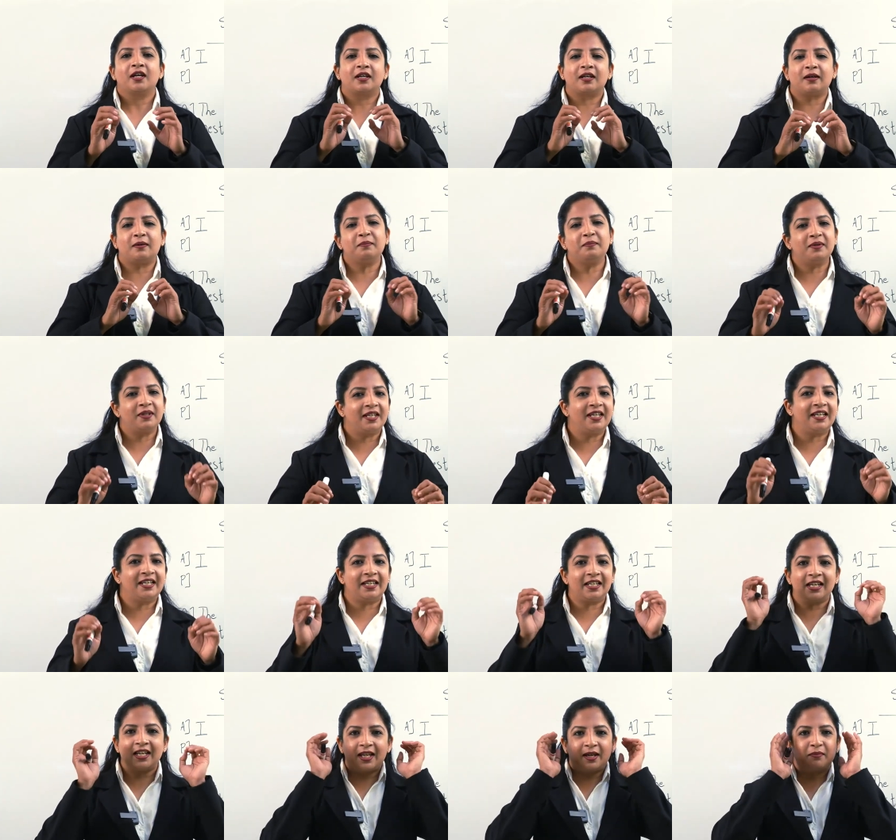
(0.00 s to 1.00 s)

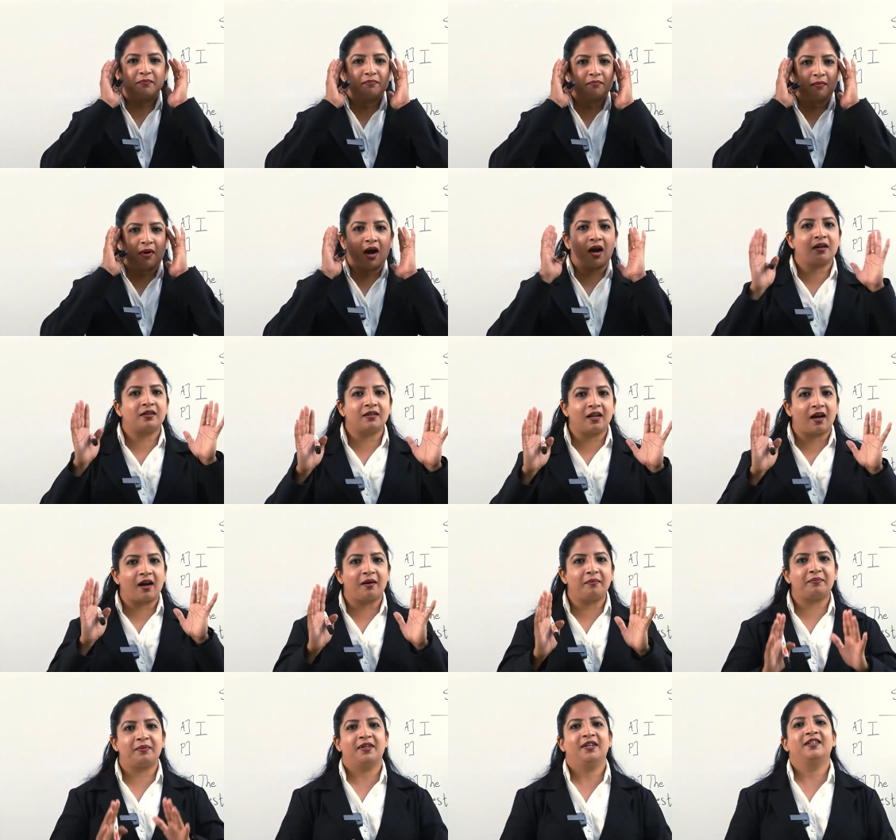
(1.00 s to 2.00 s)
completely mucked
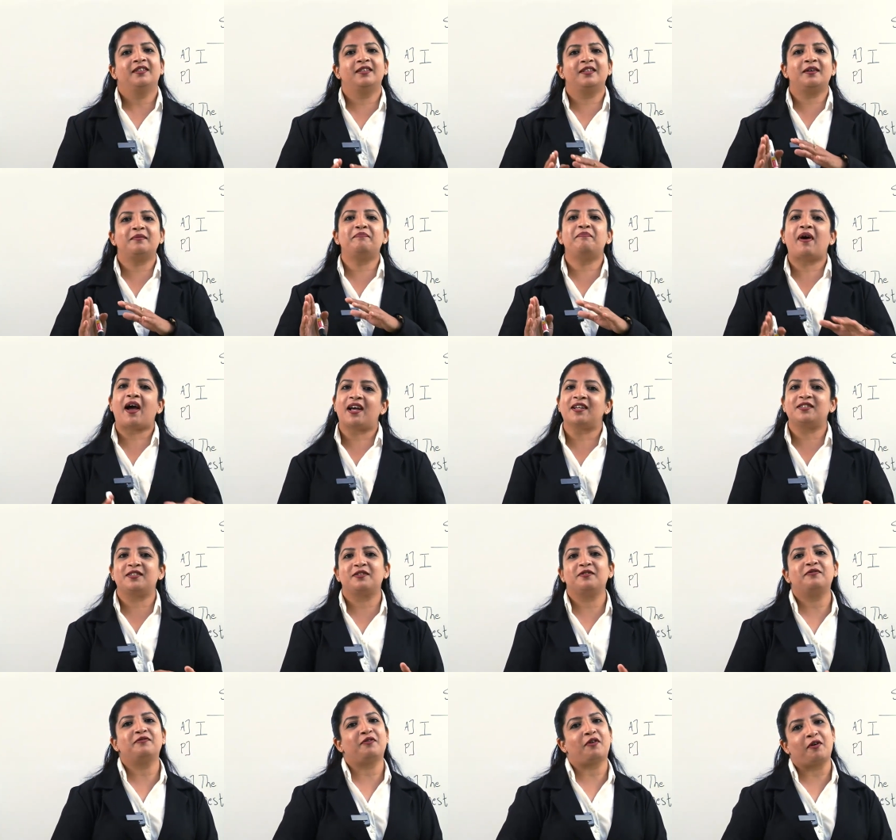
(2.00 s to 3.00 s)
up the
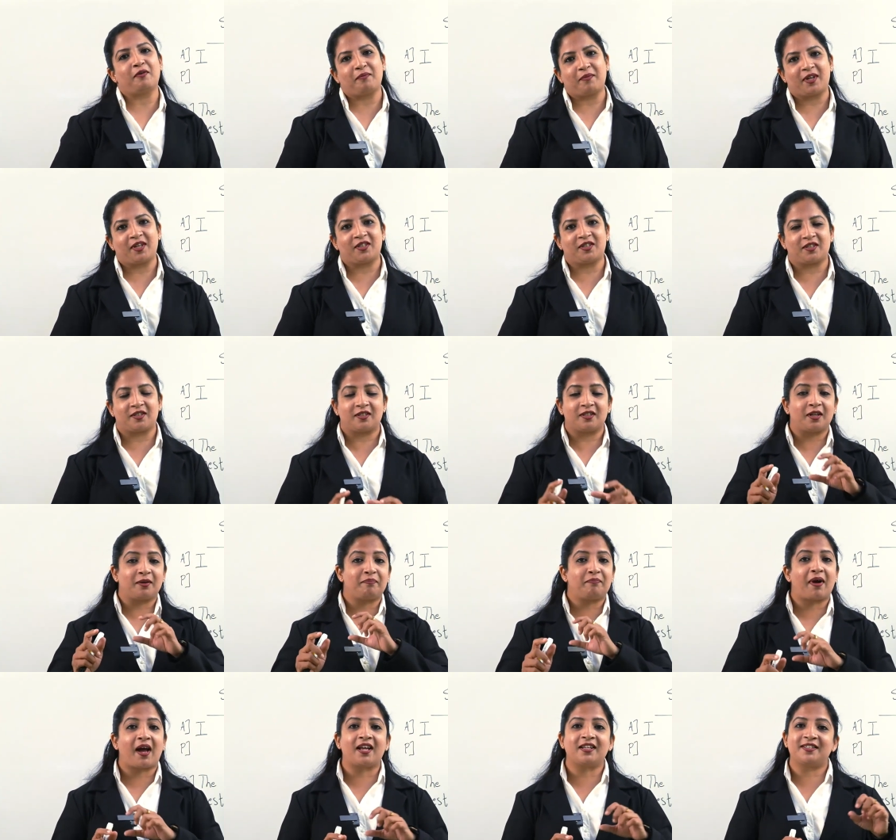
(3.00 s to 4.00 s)
passive formation, the
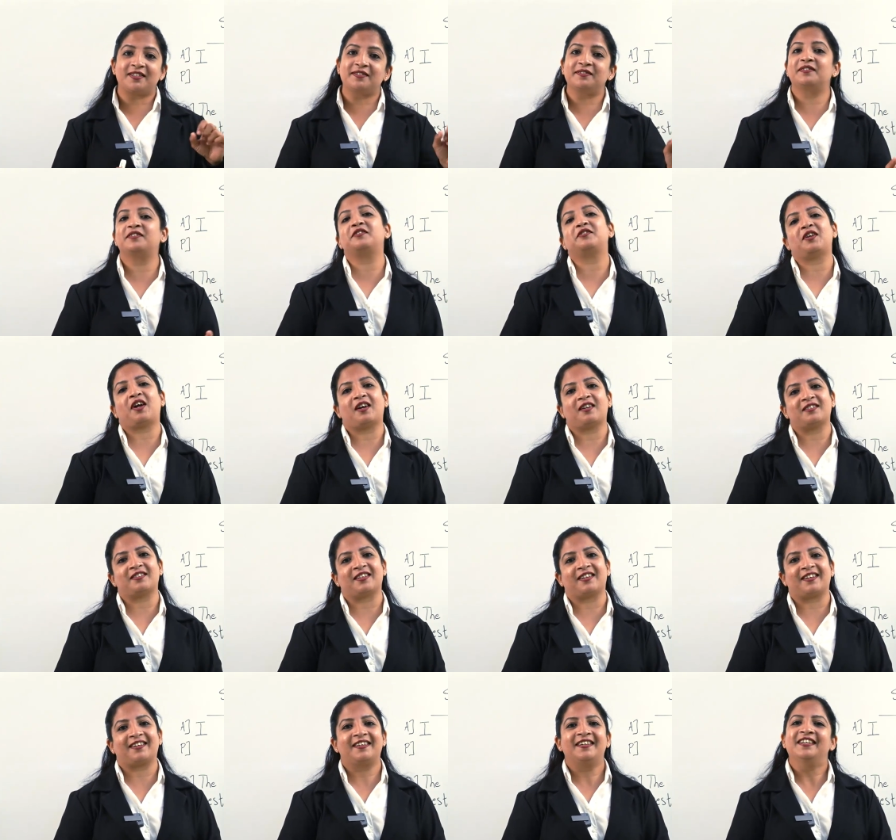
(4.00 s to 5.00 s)
passive
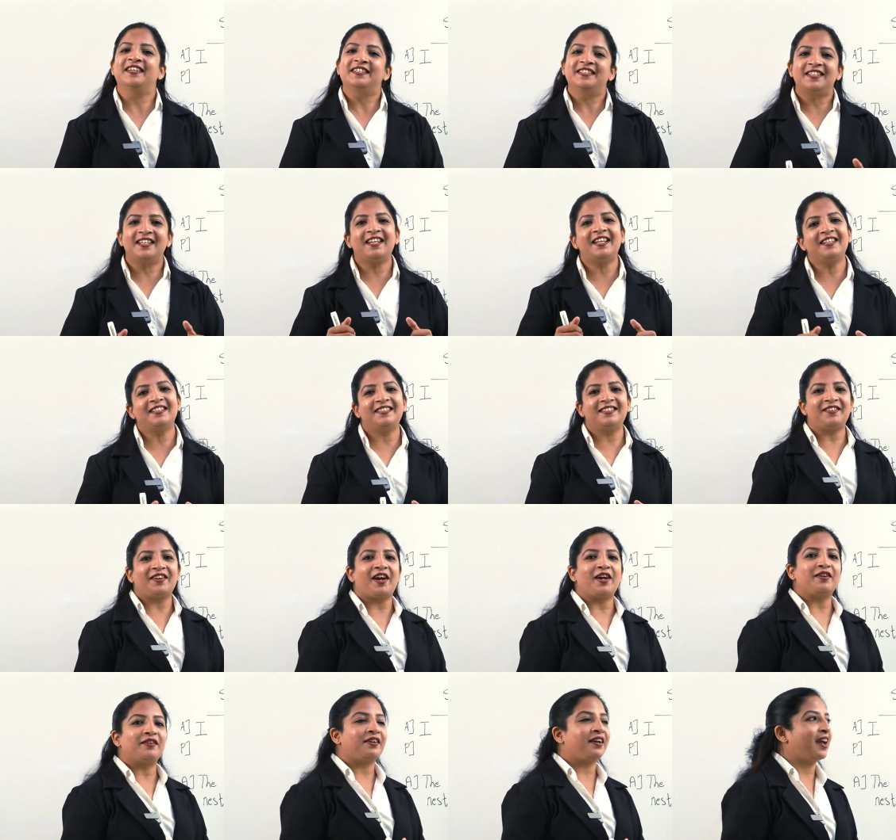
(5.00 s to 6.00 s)
structure. So let's
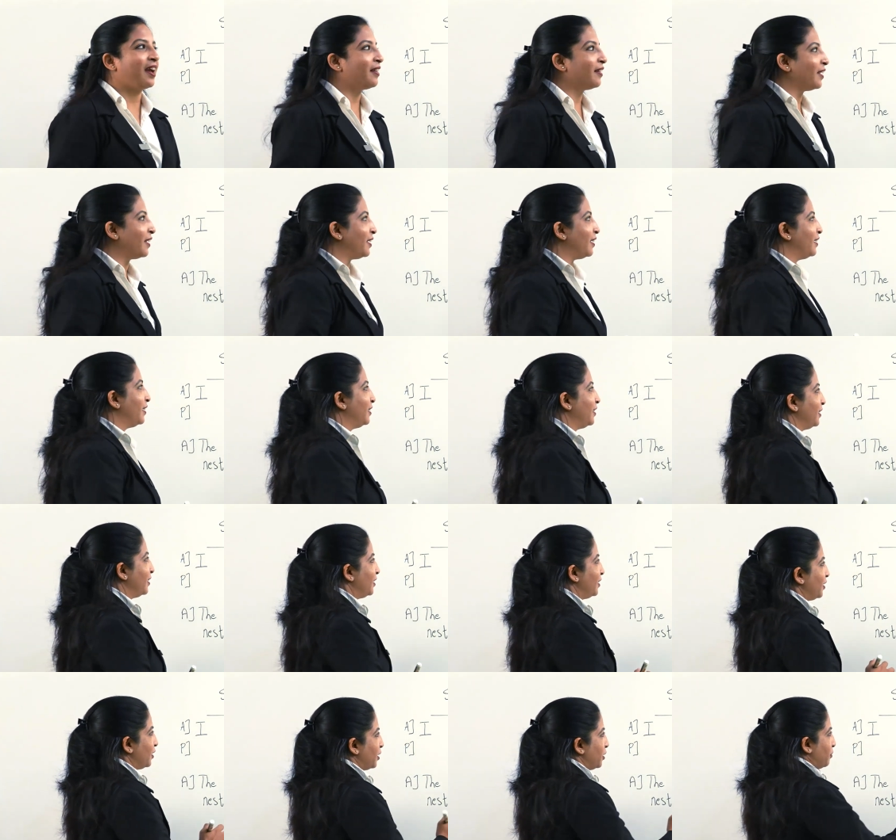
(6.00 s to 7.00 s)
try together.
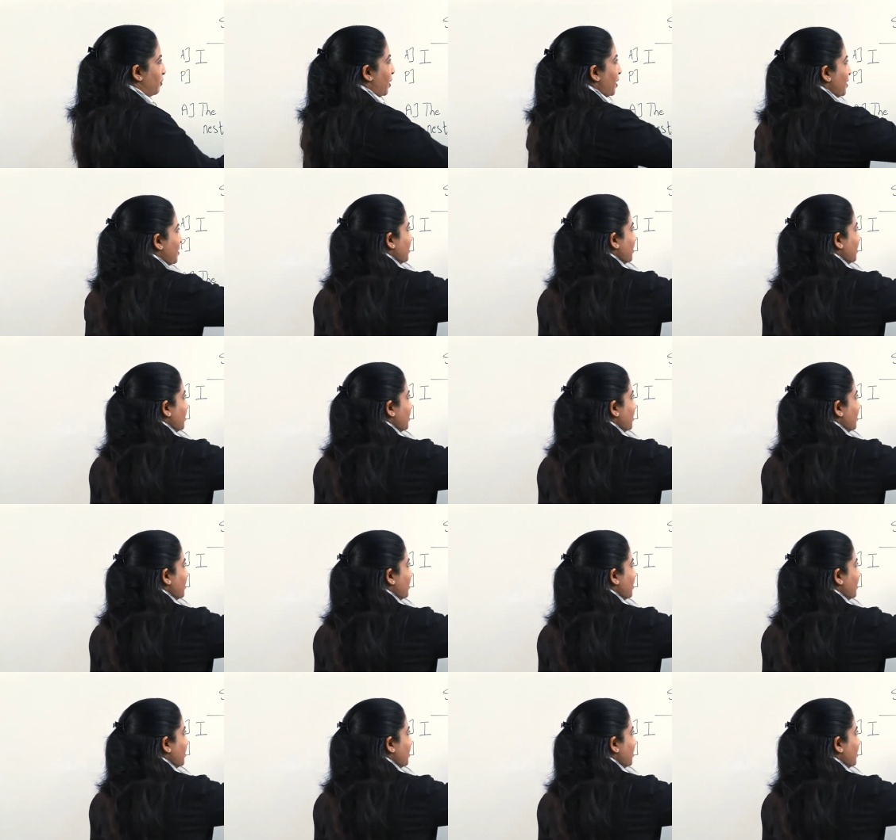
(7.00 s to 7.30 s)
What